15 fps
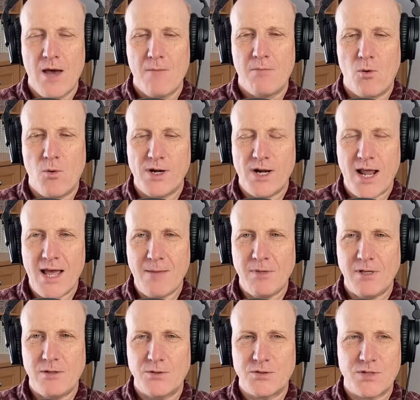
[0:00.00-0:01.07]
But what had
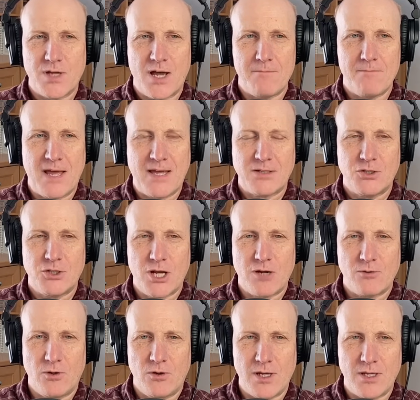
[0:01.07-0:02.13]
happened is uh, Mass
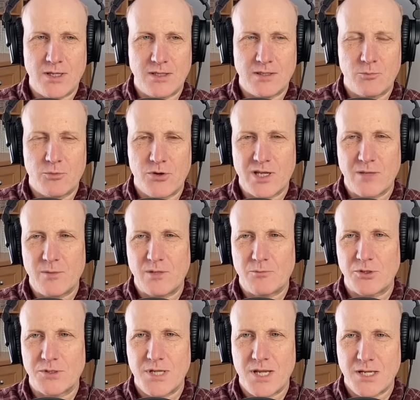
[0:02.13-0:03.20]
General and, and the Brigham in
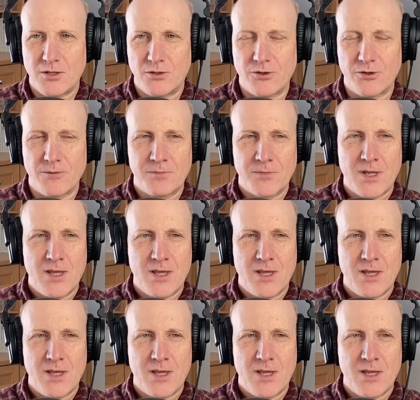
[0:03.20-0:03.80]
particular